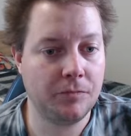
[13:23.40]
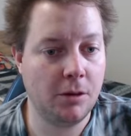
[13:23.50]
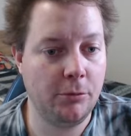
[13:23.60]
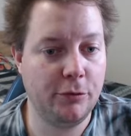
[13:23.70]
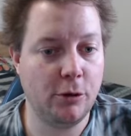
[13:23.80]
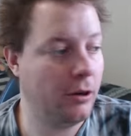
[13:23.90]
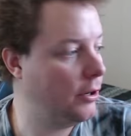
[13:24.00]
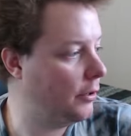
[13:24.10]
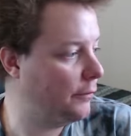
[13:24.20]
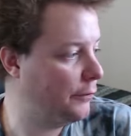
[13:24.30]
we've got
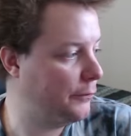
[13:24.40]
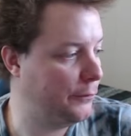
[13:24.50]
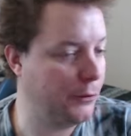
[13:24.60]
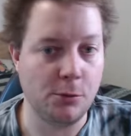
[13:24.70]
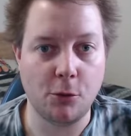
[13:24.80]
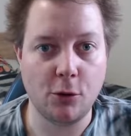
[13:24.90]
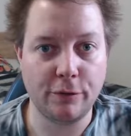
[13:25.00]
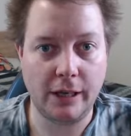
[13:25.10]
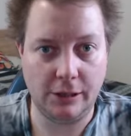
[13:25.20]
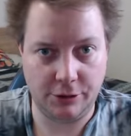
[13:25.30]
a few more
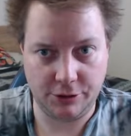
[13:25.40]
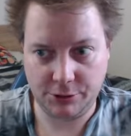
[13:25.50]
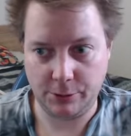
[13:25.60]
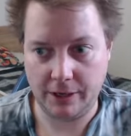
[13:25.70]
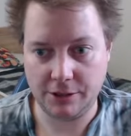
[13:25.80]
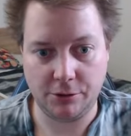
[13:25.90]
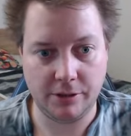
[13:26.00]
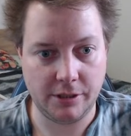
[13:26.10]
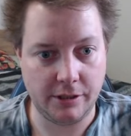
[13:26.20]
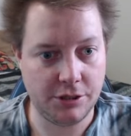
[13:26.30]
values to enter
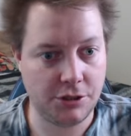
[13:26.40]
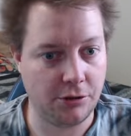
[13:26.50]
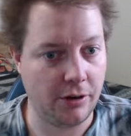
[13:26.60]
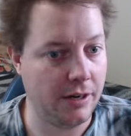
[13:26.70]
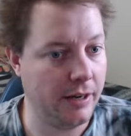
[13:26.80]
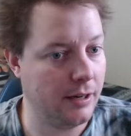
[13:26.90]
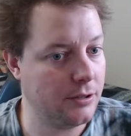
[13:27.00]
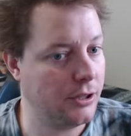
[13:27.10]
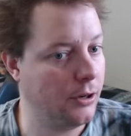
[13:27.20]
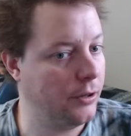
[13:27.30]
into this screen now.
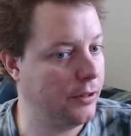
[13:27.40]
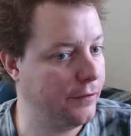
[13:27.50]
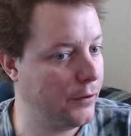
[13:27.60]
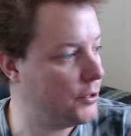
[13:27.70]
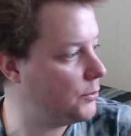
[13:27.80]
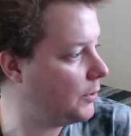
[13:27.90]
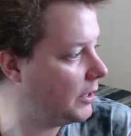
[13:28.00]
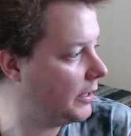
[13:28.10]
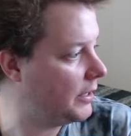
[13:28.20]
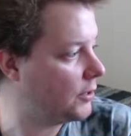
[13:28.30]
So the first
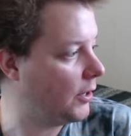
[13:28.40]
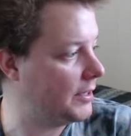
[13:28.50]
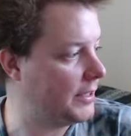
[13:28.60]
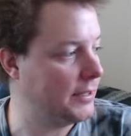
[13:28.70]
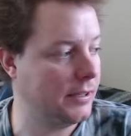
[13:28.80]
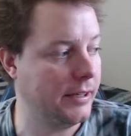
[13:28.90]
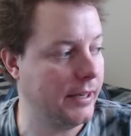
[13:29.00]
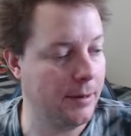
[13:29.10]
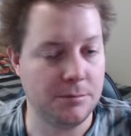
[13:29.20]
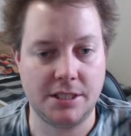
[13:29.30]
one is identity
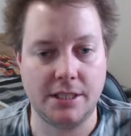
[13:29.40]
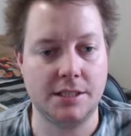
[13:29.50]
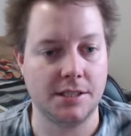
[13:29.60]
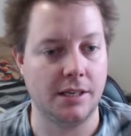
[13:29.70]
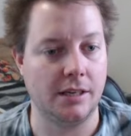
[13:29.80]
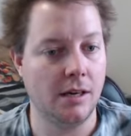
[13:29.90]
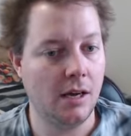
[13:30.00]
MCC.